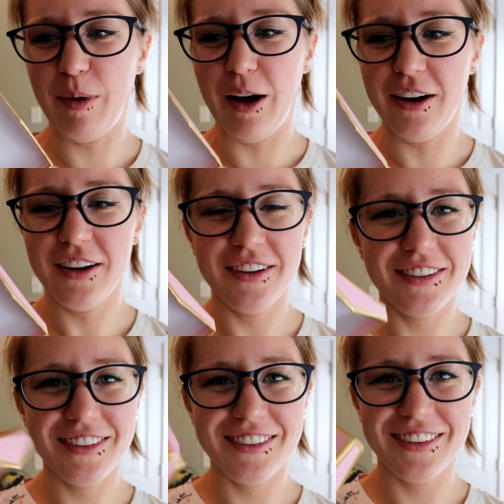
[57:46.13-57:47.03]

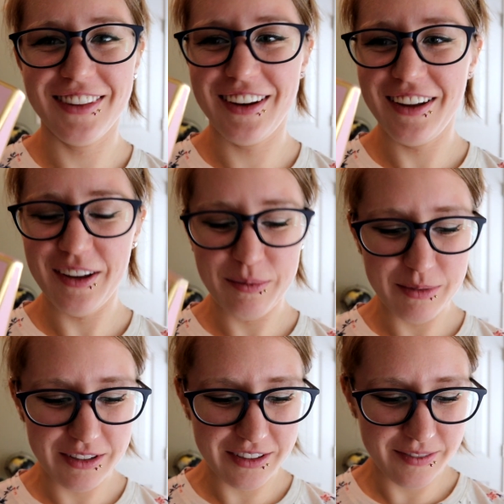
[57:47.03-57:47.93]
box that it comes